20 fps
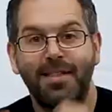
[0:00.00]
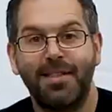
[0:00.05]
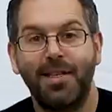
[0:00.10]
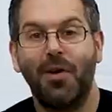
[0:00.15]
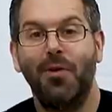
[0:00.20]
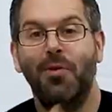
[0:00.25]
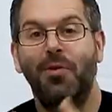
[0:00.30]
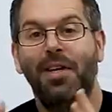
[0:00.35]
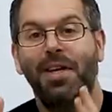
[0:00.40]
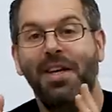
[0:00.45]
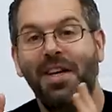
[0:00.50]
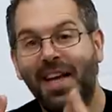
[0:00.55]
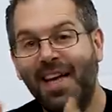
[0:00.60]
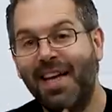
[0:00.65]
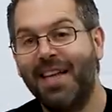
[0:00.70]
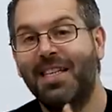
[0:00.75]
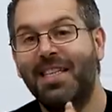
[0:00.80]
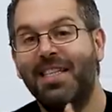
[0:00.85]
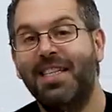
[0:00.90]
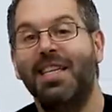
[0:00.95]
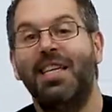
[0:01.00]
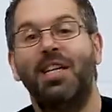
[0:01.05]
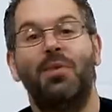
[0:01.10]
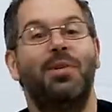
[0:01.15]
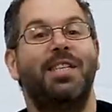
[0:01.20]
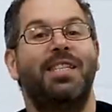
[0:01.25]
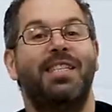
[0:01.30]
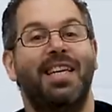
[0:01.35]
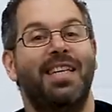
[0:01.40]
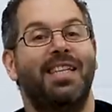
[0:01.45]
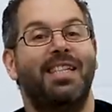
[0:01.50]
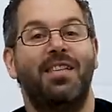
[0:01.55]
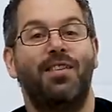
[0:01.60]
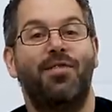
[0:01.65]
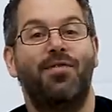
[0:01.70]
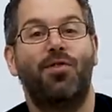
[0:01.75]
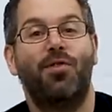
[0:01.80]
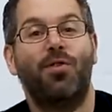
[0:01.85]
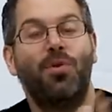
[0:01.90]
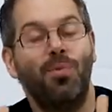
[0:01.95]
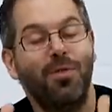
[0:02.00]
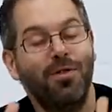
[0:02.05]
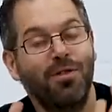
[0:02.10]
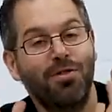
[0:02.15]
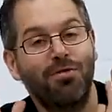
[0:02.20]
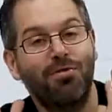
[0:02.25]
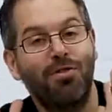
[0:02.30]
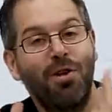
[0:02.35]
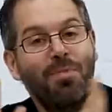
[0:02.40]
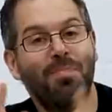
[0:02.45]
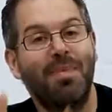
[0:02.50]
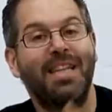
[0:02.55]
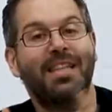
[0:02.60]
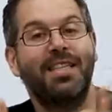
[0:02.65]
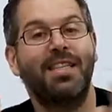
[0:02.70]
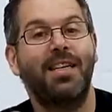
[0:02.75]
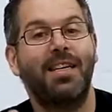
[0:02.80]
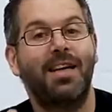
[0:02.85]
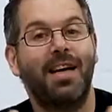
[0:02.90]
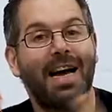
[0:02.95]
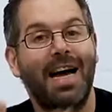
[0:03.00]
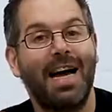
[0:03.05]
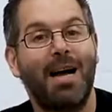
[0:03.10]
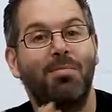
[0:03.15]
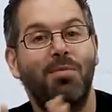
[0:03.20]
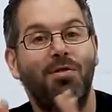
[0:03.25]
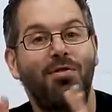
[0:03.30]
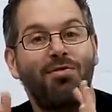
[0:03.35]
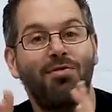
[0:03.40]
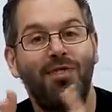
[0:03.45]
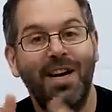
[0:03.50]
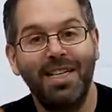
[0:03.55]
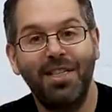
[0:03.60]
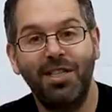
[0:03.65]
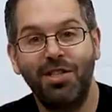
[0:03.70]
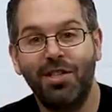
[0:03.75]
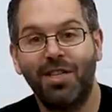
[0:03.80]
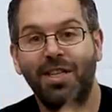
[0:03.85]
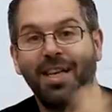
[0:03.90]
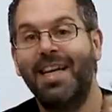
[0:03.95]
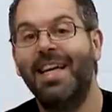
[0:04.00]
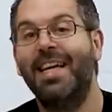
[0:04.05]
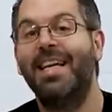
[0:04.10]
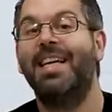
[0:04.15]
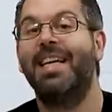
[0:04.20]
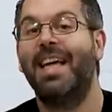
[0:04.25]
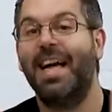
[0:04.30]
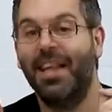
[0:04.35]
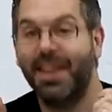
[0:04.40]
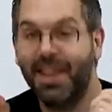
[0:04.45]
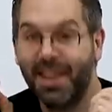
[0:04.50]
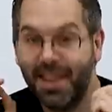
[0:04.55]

So the next thing that we tested for was chromatic aberration. Now